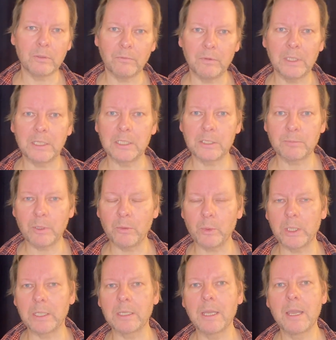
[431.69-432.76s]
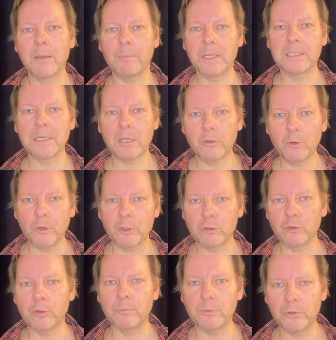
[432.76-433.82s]
vehicles per week. But they are going
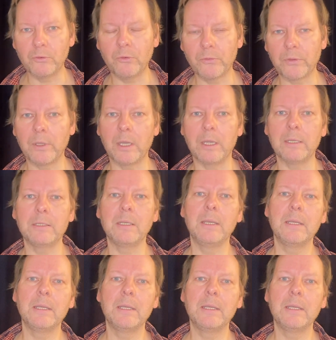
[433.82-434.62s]
to improve that.